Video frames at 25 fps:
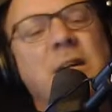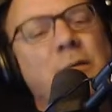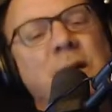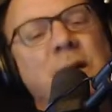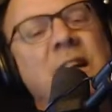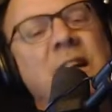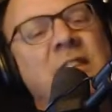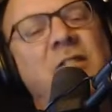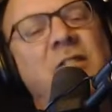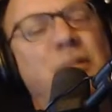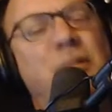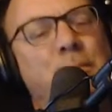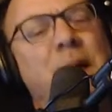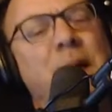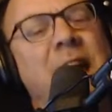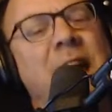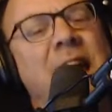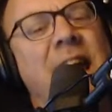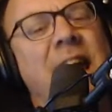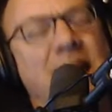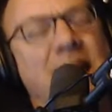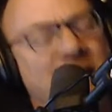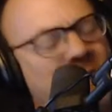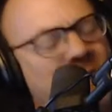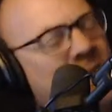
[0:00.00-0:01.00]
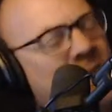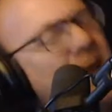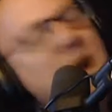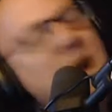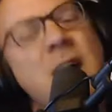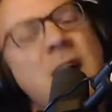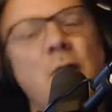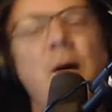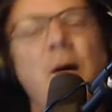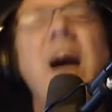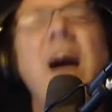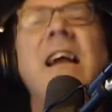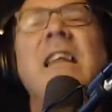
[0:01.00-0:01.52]
rich
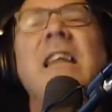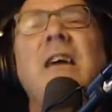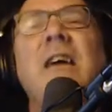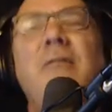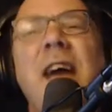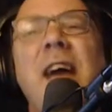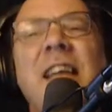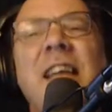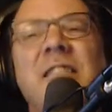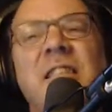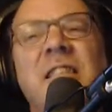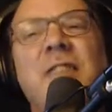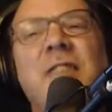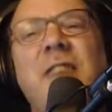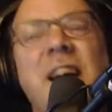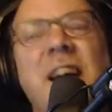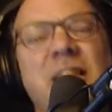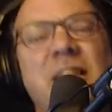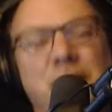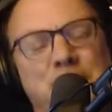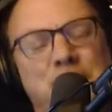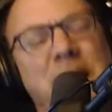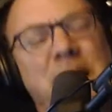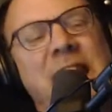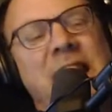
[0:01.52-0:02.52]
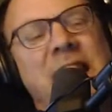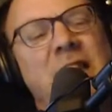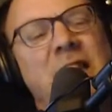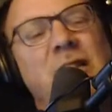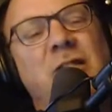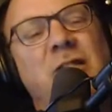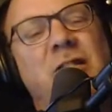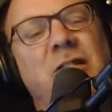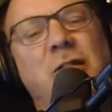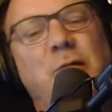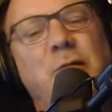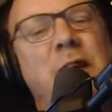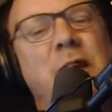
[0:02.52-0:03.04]
man, while the rest of us pay you
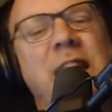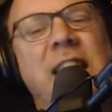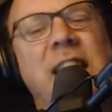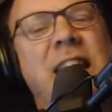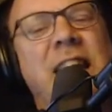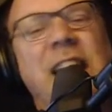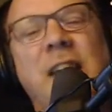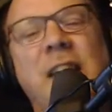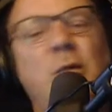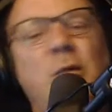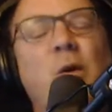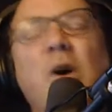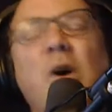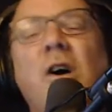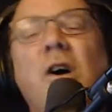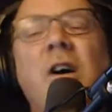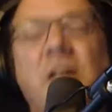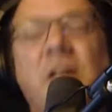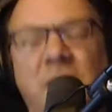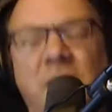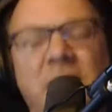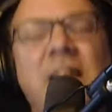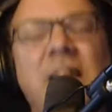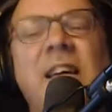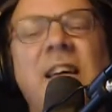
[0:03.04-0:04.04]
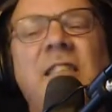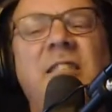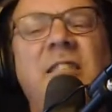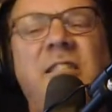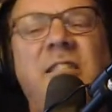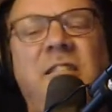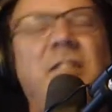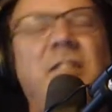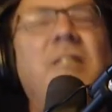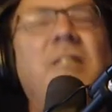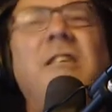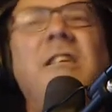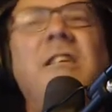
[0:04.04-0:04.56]
so we can work this
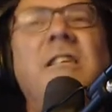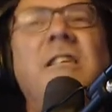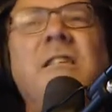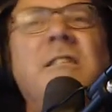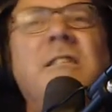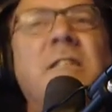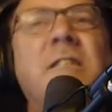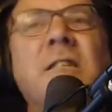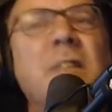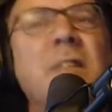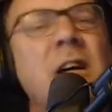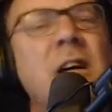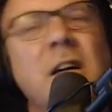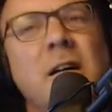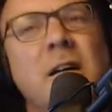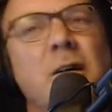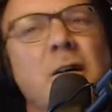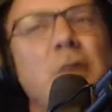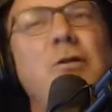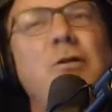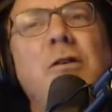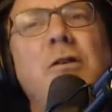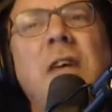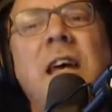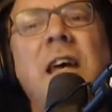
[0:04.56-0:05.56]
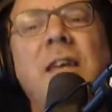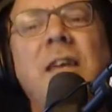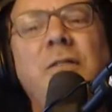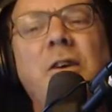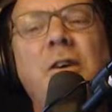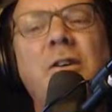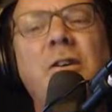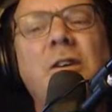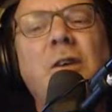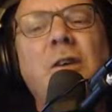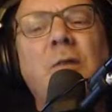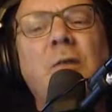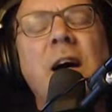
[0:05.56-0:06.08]
soil? Who gave
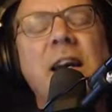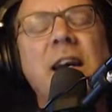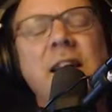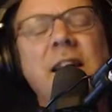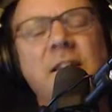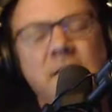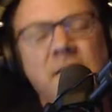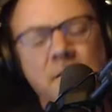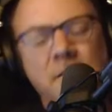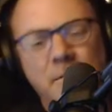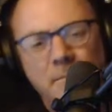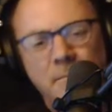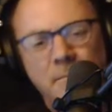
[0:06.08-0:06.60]
you the right?